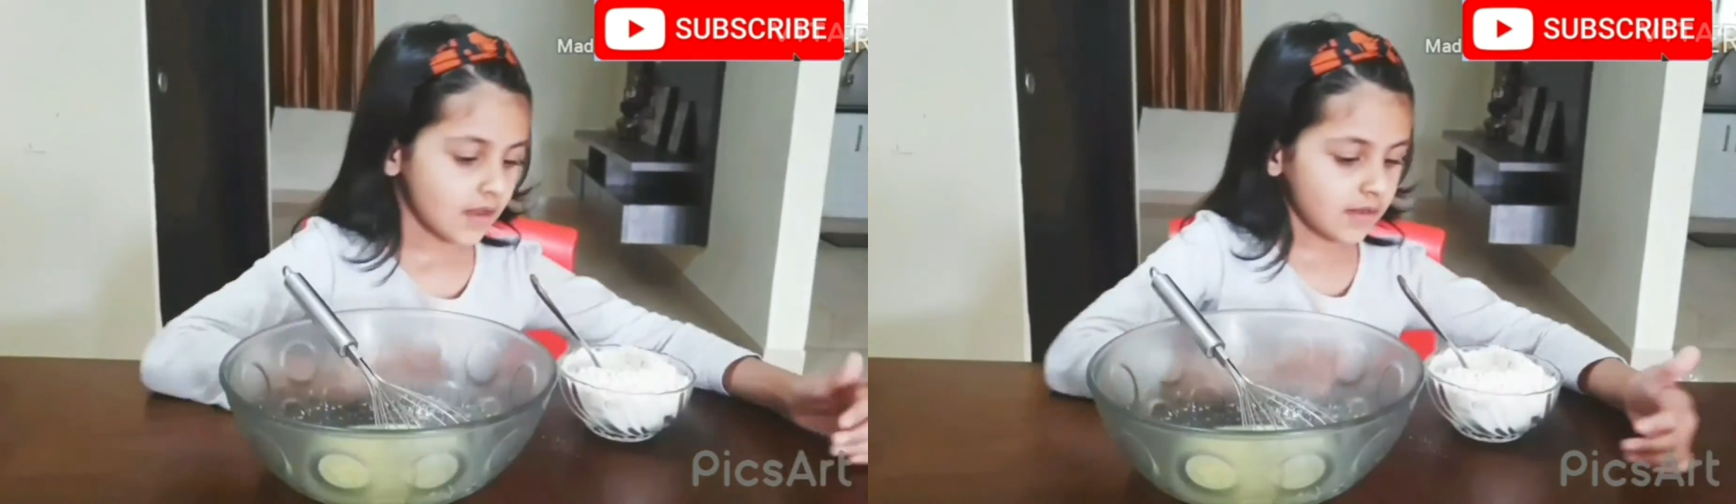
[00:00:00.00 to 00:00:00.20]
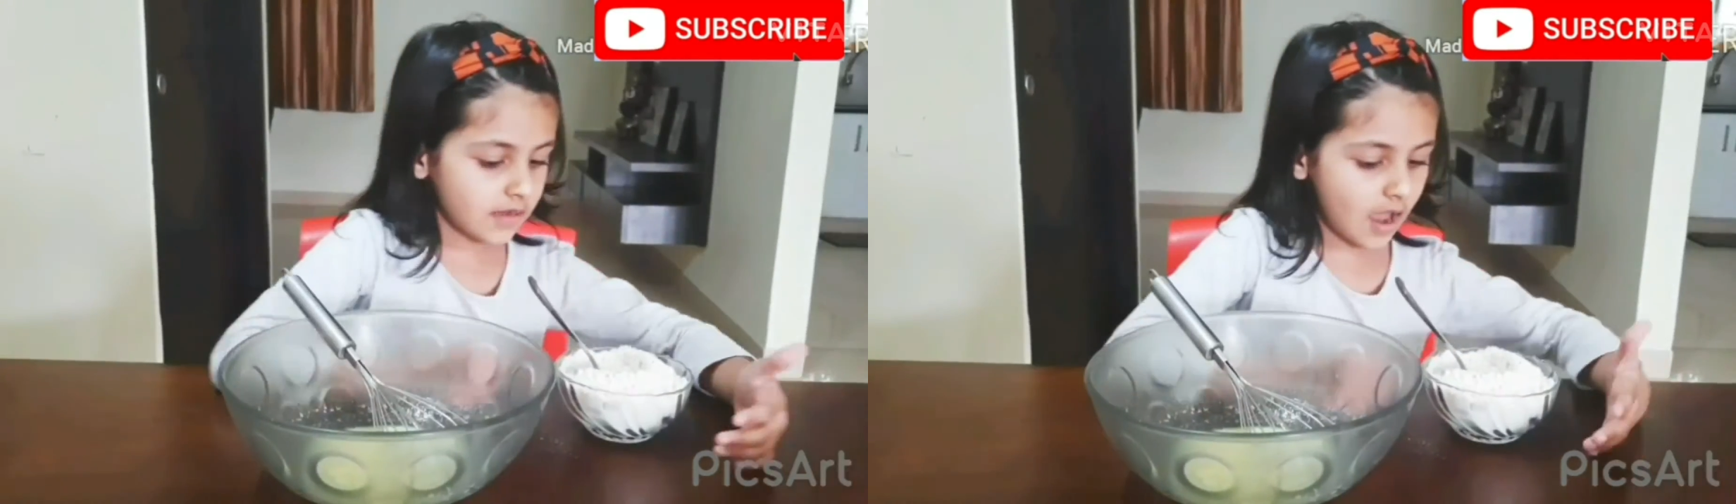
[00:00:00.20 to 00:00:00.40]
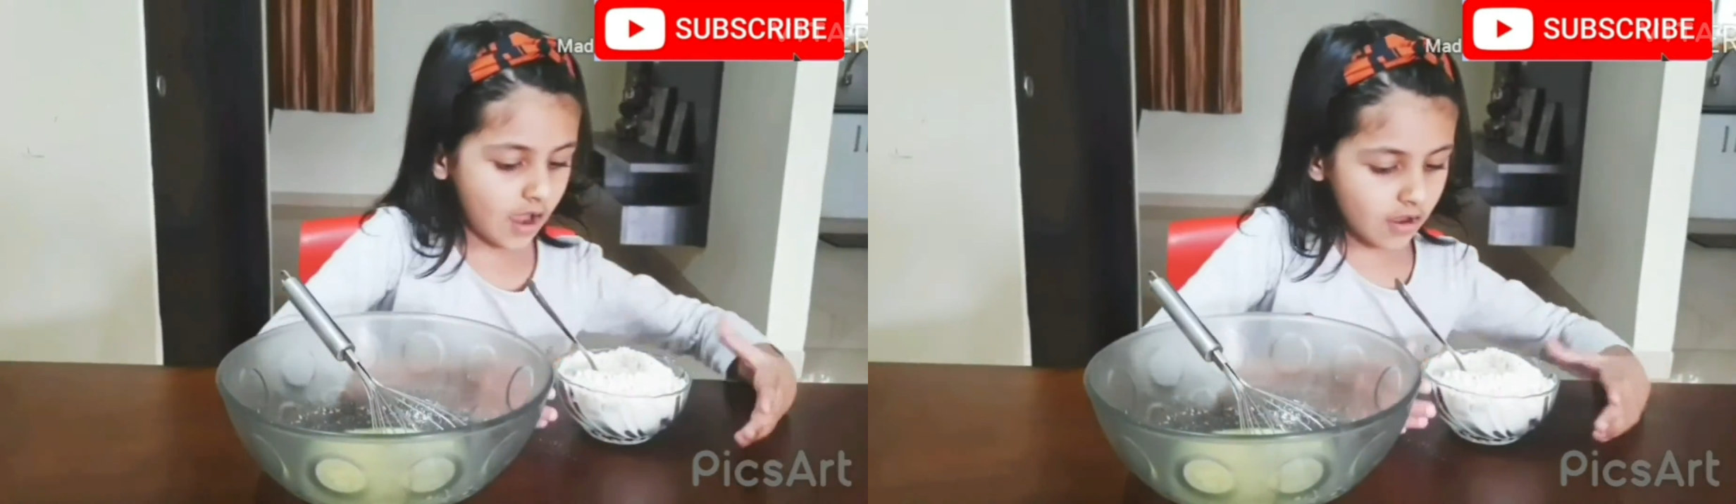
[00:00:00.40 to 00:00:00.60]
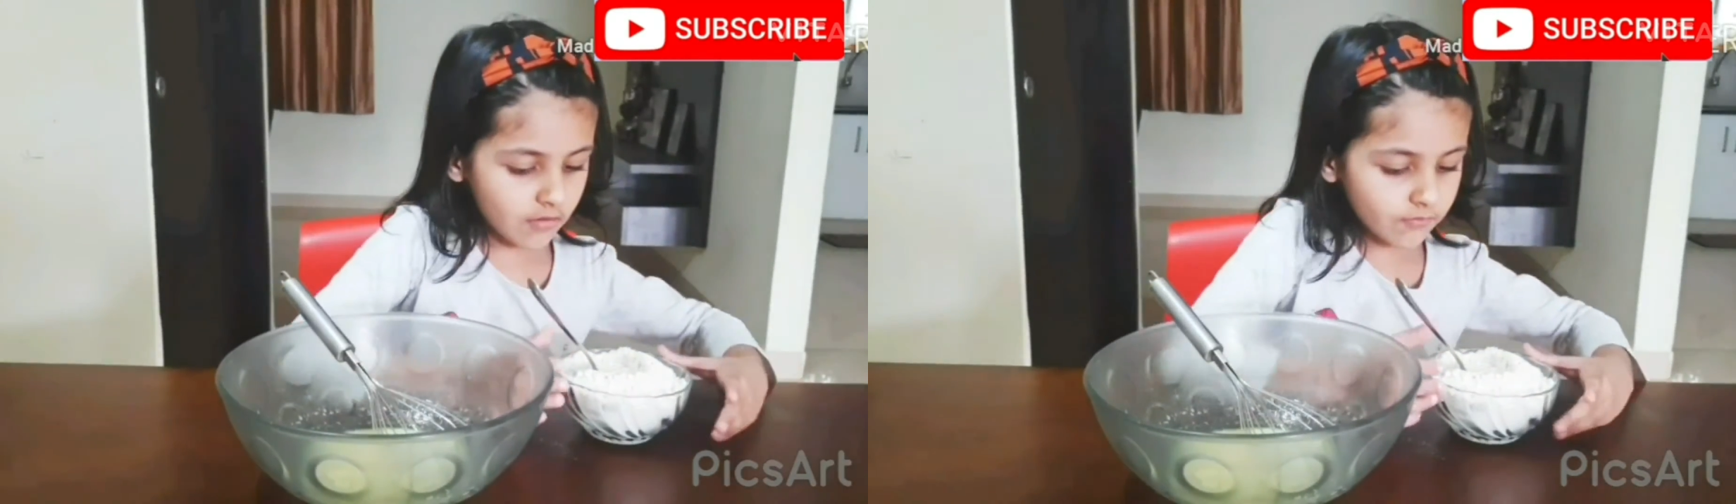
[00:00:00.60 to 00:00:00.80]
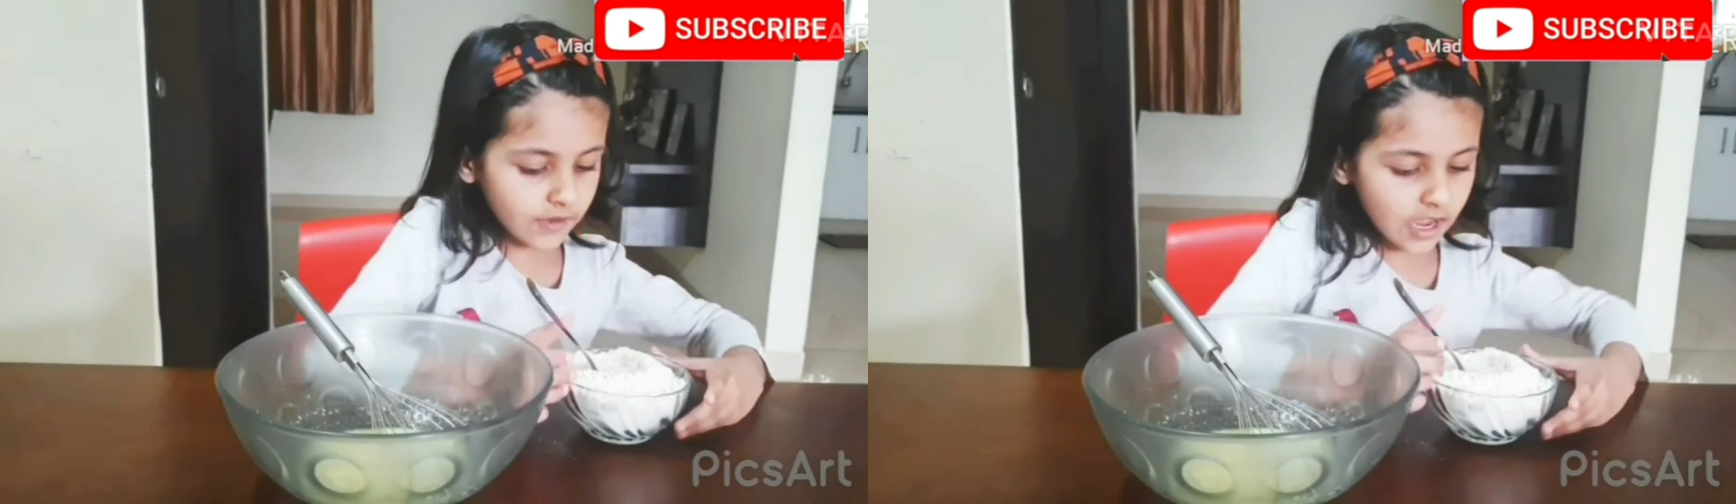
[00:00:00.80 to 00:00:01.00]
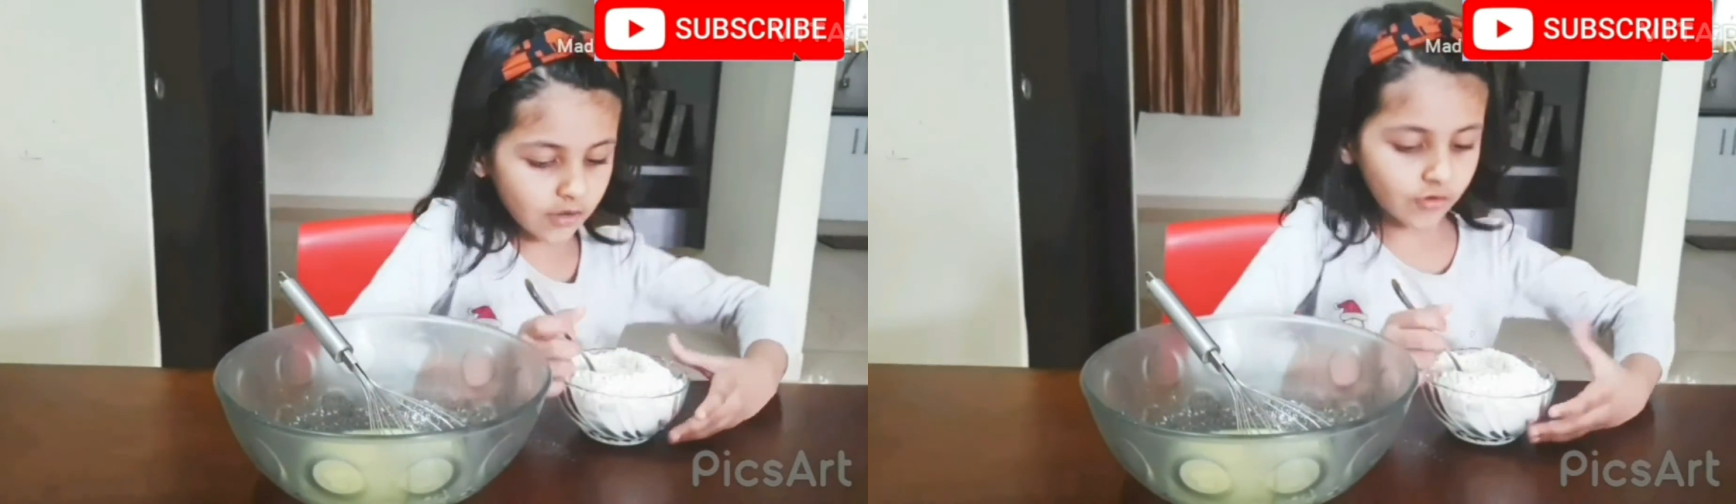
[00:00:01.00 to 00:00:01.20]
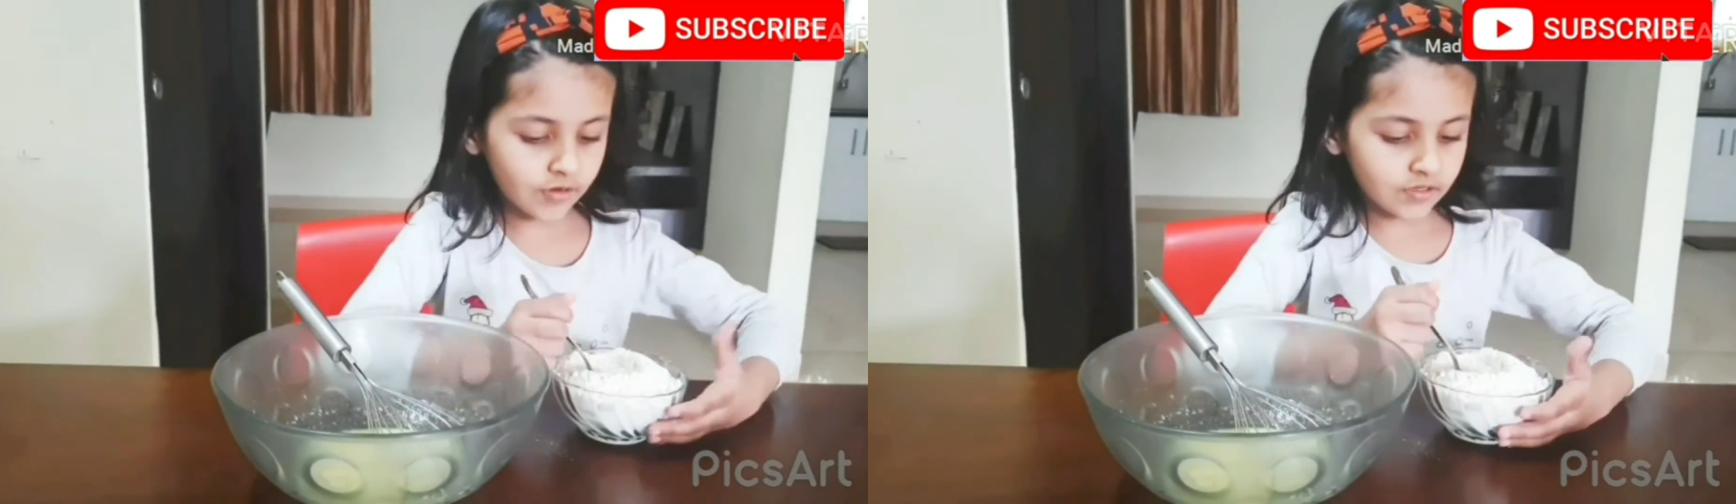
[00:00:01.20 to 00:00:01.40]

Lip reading: Now we are going